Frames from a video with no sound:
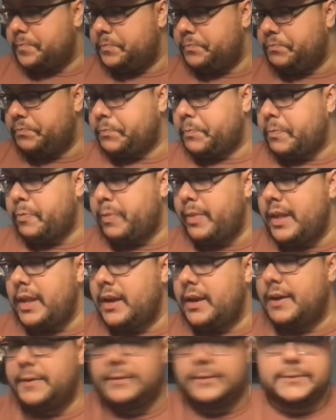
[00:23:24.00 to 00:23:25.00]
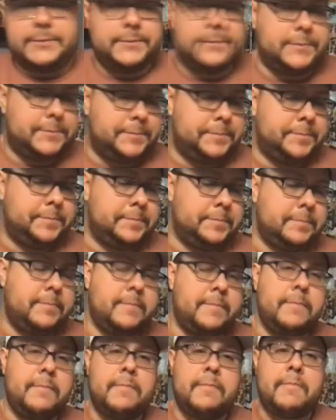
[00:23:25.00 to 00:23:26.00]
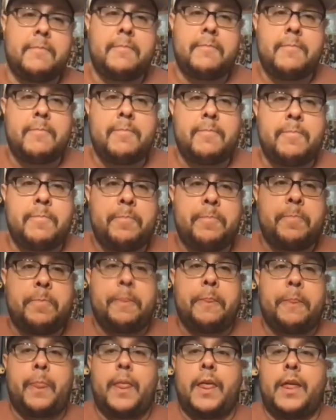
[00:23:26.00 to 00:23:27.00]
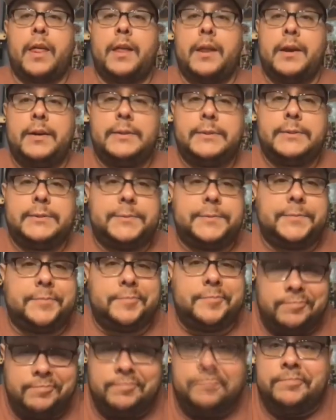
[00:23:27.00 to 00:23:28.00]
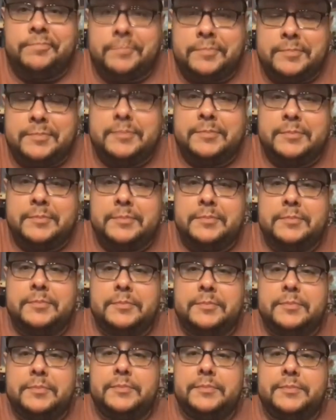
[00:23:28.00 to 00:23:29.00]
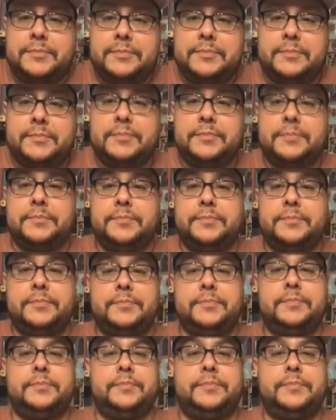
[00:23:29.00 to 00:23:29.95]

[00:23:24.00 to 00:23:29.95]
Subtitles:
[no speech]